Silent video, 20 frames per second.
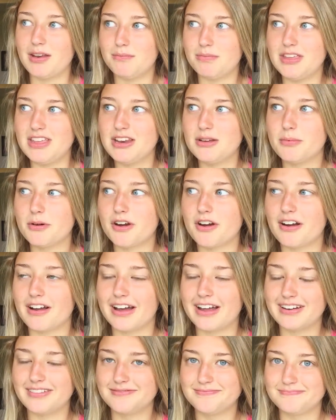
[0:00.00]
And peanut butter, I
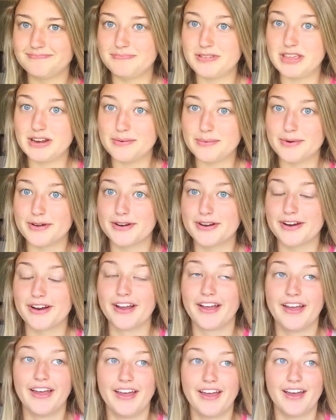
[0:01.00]
had peanut butter.